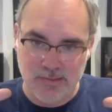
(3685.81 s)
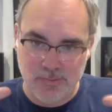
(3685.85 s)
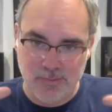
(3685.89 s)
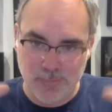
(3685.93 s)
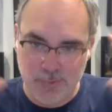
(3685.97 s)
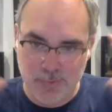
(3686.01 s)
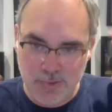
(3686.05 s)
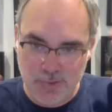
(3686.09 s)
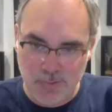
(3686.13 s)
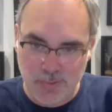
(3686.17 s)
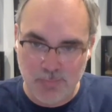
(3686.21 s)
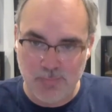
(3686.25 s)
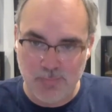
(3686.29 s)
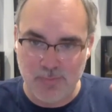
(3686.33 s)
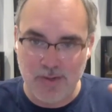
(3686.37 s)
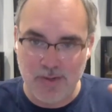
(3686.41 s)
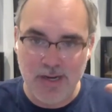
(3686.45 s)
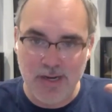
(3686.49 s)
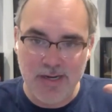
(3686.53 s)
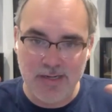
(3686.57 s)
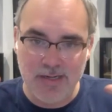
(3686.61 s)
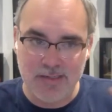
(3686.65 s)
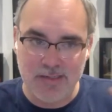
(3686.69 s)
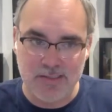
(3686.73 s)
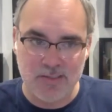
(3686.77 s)
what your
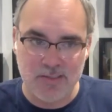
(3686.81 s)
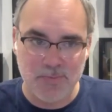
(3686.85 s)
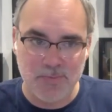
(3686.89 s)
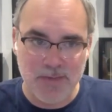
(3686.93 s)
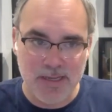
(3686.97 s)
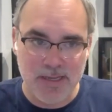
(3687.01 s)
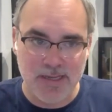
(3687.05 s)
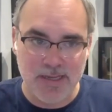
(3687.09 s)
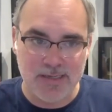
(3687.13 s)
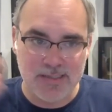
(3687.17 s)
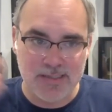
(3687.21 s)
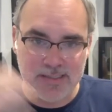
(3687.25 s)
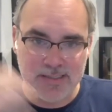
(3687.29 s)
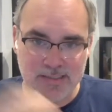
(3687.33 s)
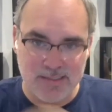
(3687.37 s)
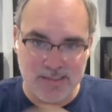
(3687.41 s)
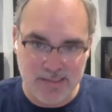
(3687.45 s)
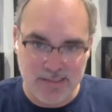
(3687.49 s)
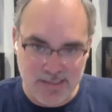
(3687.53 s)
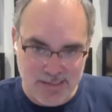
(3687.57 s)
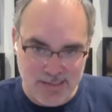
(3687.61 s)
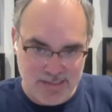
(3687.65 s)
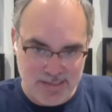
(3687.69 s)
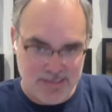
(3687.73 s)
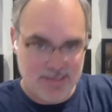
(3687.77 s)
brain expects
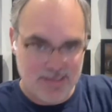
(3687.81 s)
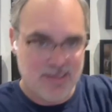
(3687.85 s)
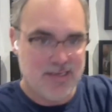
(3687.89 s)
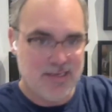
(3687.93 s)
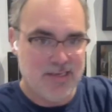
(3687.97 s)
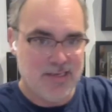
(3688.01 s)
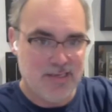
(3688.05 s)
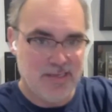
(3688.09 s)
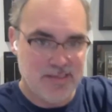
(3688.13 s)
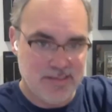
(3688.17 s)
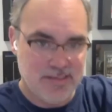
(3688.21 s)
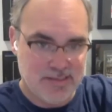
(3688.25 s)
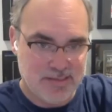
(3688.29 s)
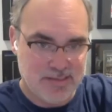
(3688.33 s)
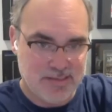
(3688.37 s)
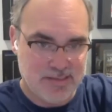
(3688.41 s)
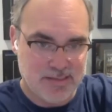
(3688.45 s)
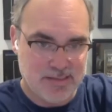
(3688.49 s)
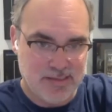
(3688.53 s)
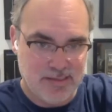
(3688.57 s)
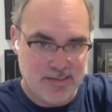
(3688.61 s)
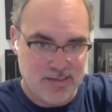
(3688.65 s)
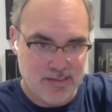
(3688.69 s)
is